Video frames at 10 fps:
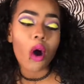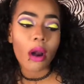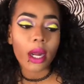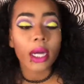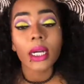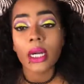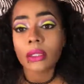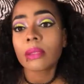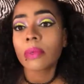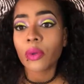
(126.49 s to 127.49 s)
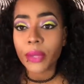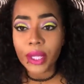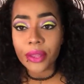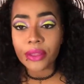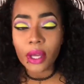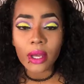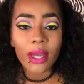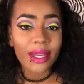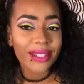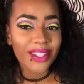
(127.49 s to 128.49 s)
are uncomfortable with,
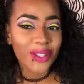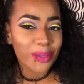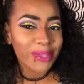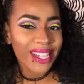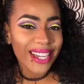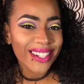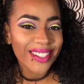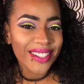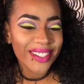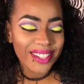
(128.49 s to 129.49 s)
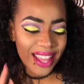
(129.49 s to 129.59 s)
use a potato.